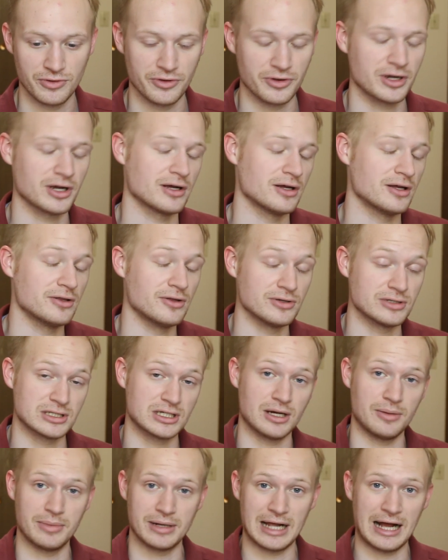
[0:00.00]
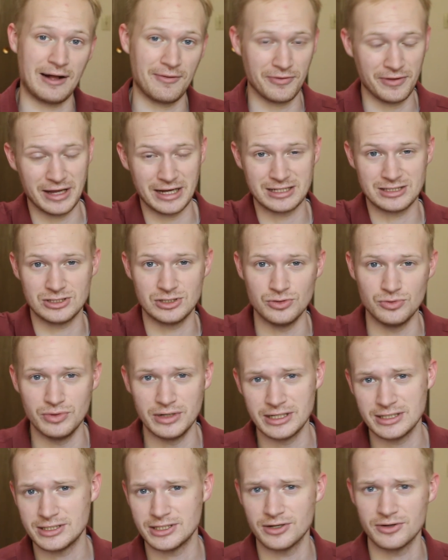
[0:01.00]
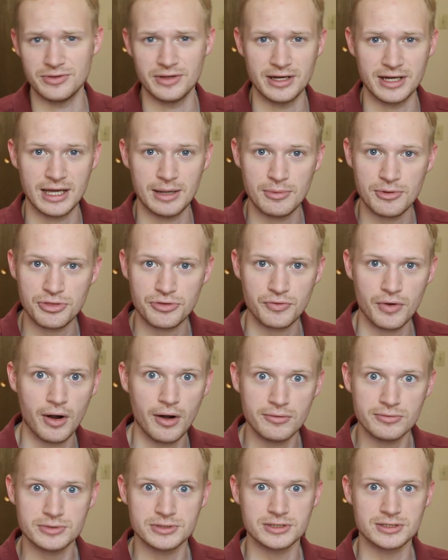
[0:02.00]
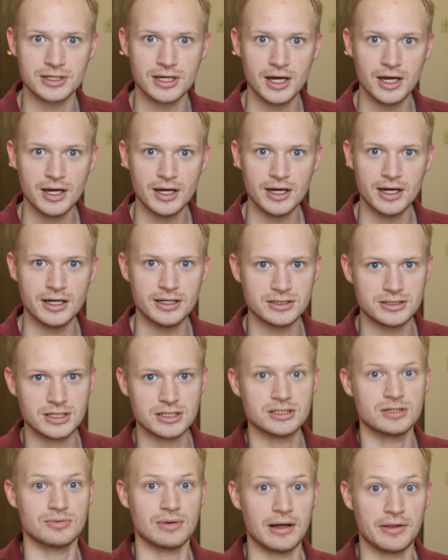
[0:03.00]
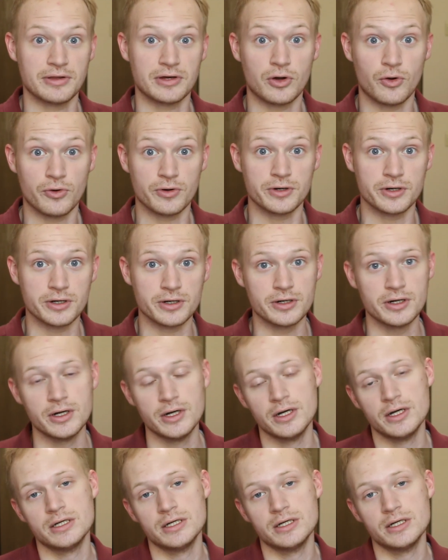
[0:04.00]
Those are coming out in the next 2 weeks here, and then Game of Thrones is just around the corner.